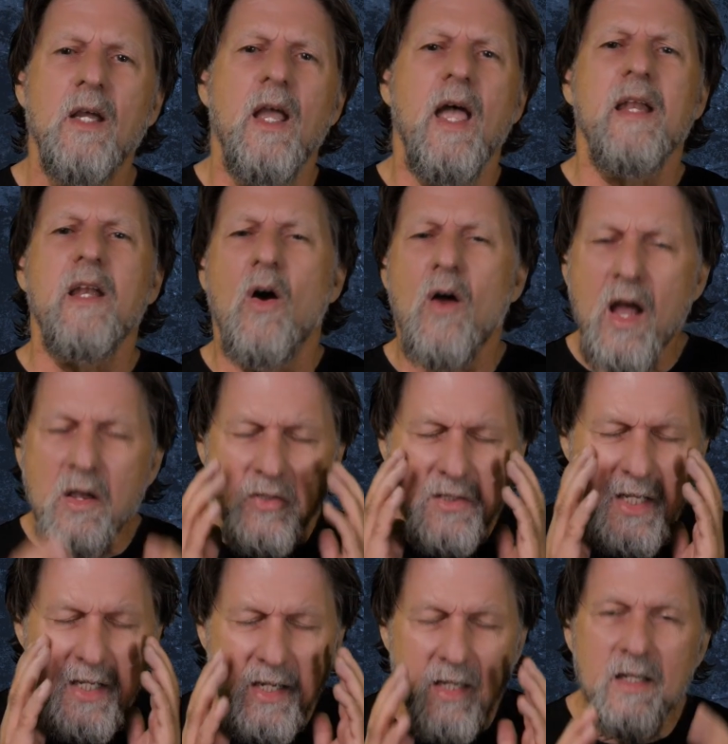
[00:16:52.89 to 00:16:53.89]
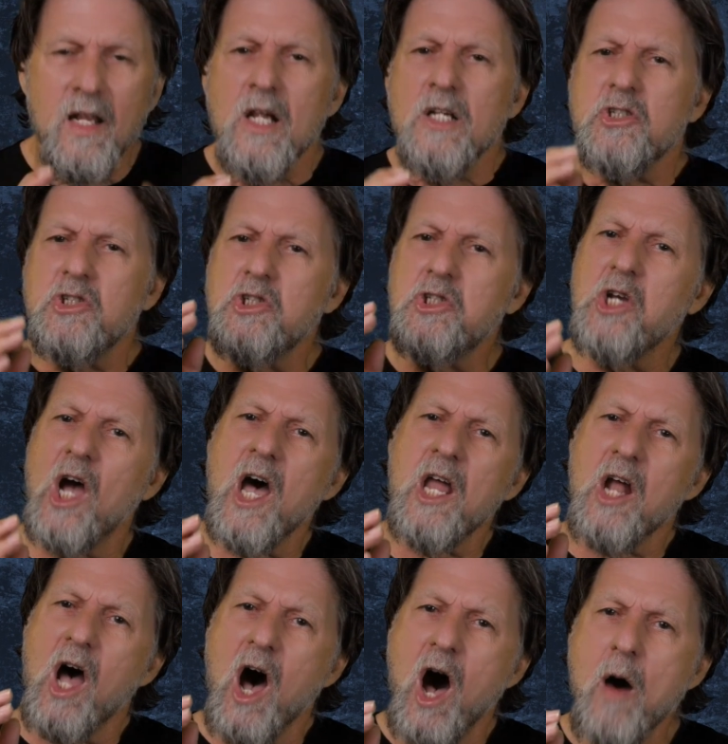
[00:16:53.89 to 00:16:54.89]
And you know, I was thinking,
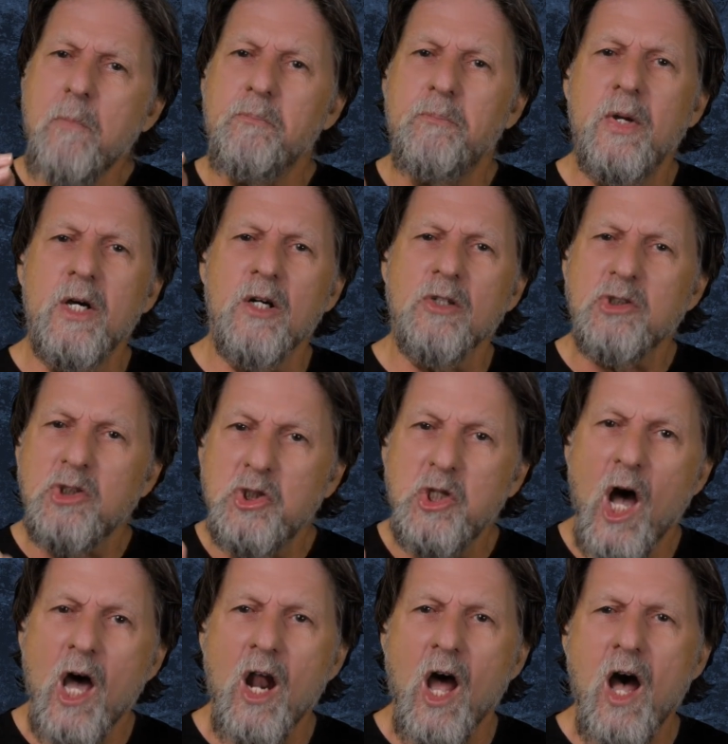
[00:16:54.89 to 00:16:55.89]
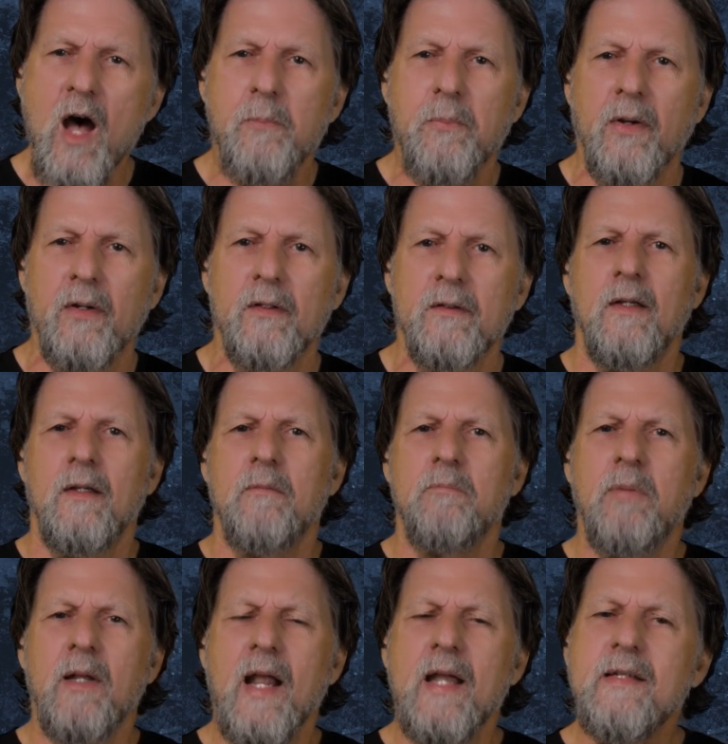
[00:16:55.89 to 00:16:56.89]
shut up, Bill, shut up.
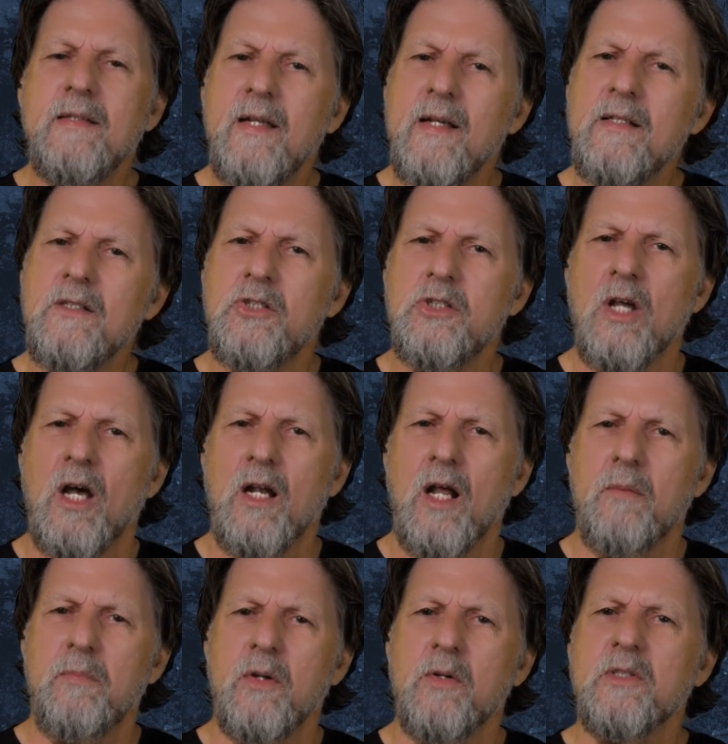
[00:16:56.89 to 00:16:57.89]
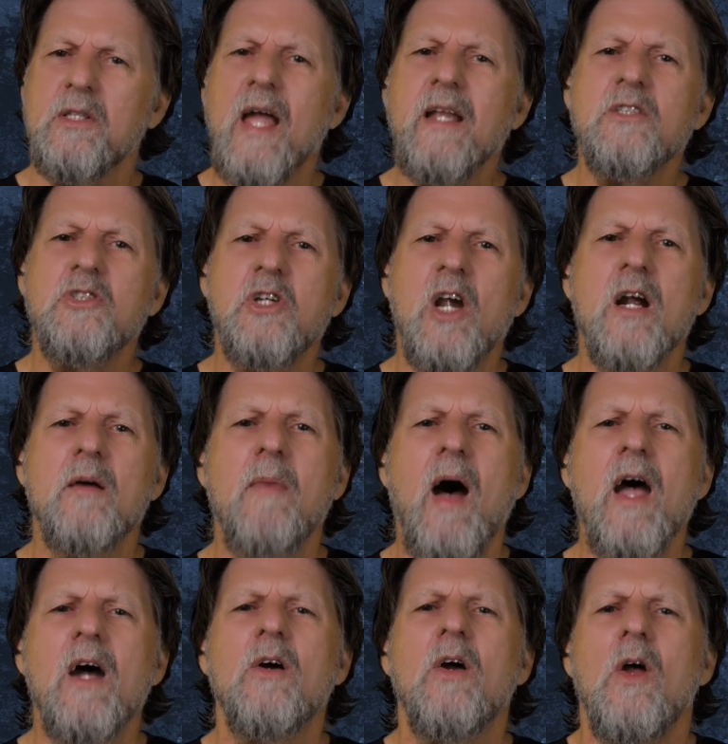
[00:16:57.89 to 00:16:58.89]
But I didn't shut up. It was like
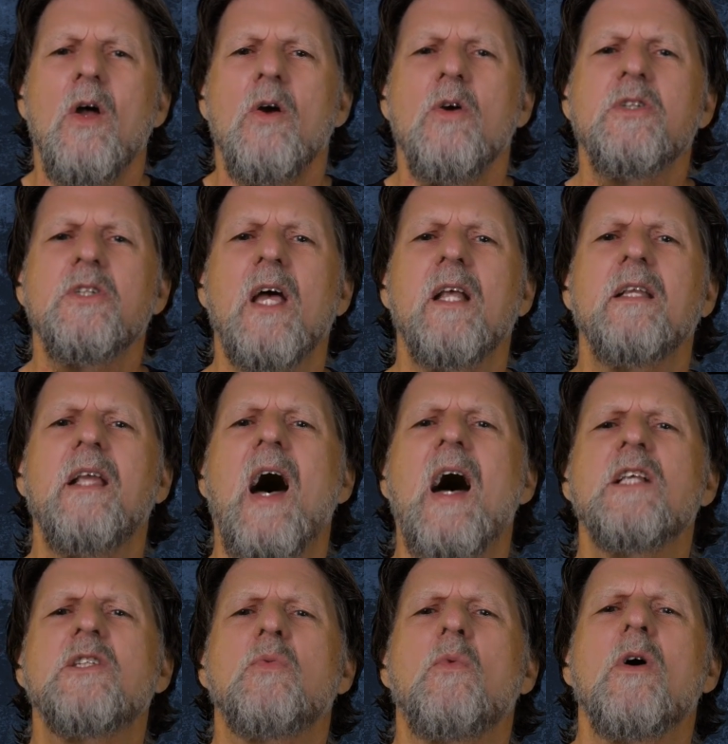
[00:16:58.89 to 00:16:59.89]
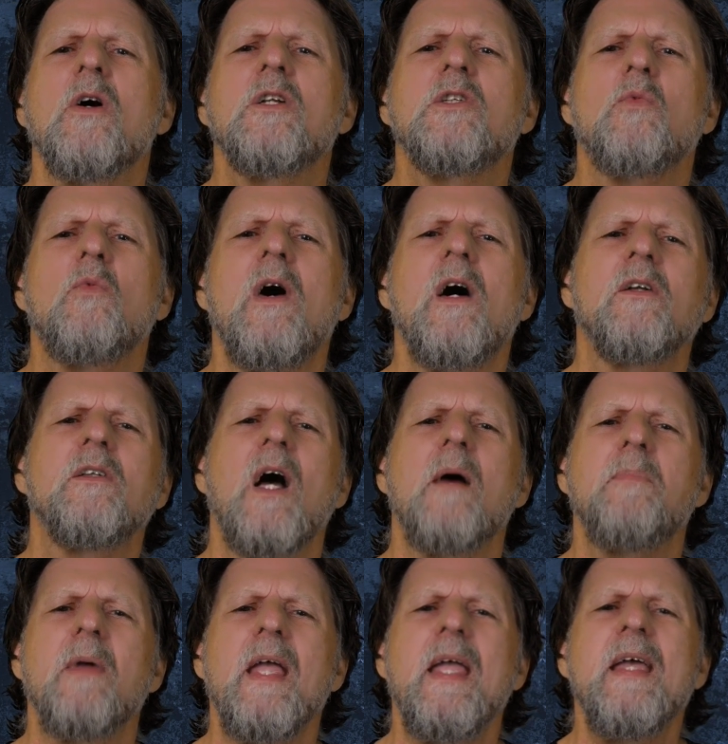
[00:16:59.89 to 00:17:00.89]
Jeremiah, who said God's words welled
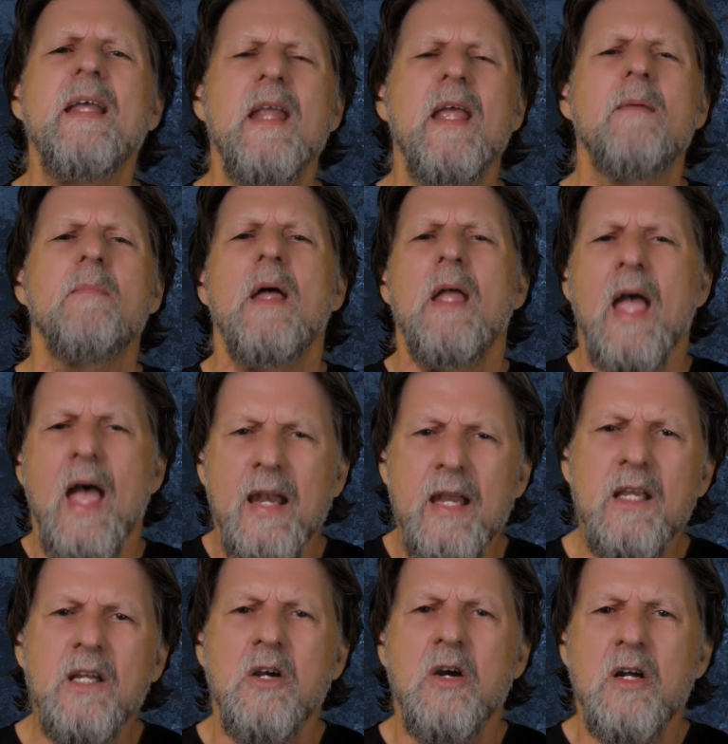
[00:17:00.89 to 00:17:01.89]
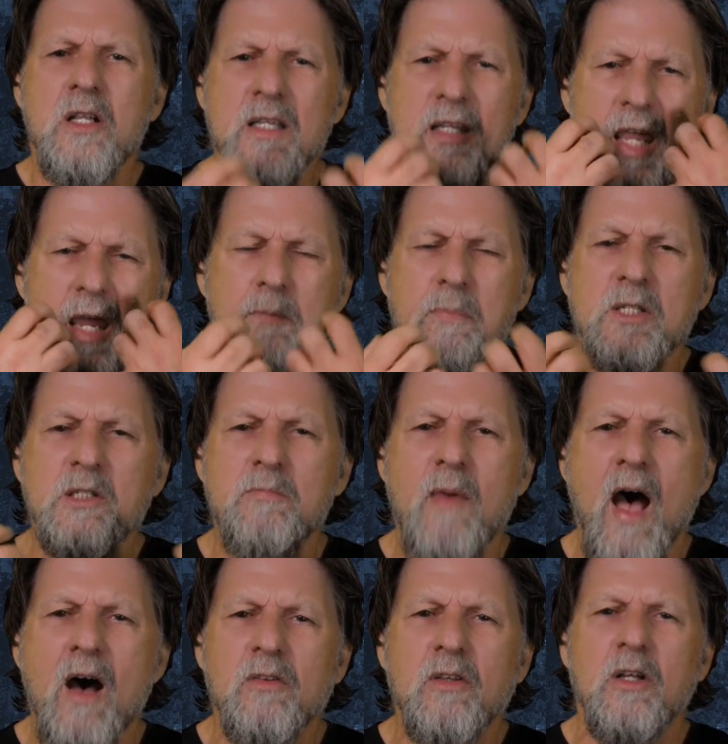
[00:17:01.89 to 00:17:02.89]
up in him, and he couldn't keep his
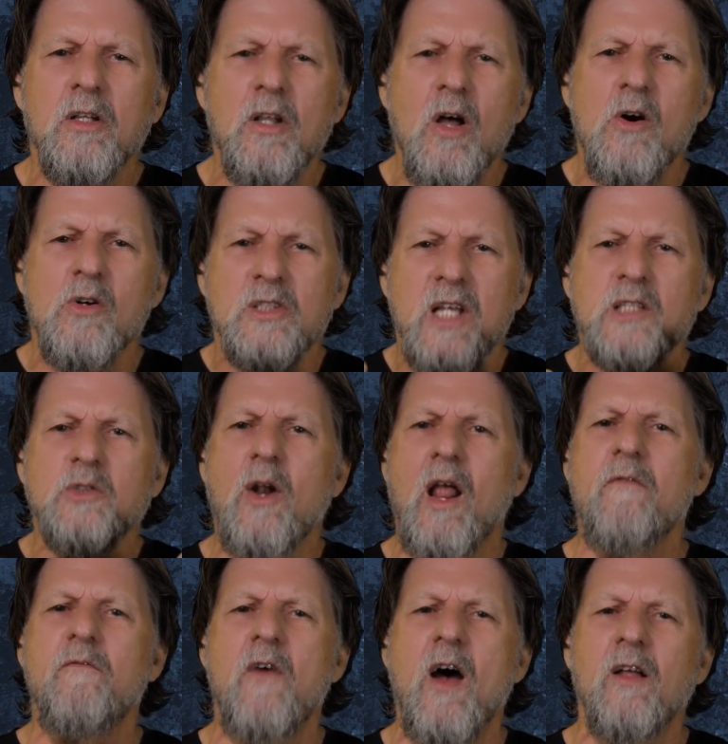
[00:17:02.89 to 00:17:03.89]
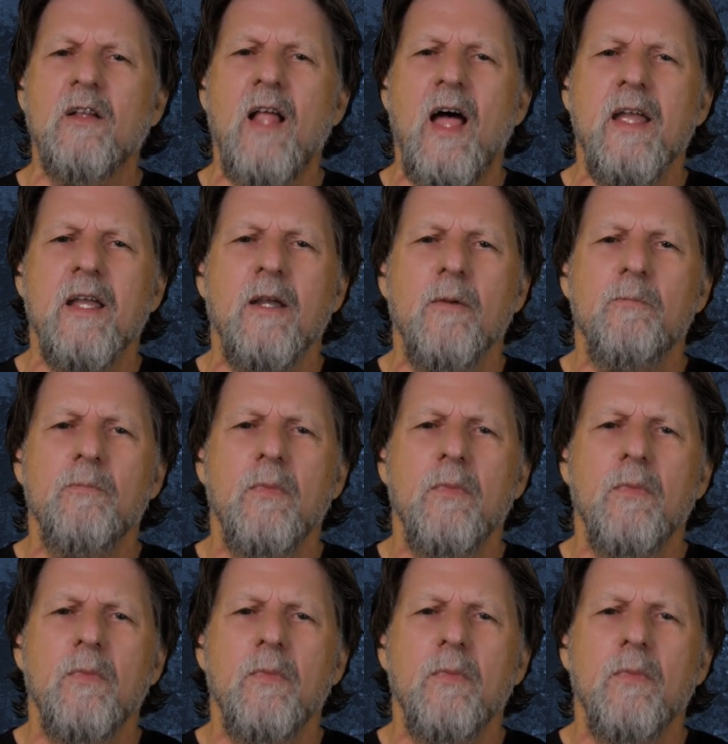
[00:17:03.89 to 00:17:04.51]
mouth closed. That's what I felt like.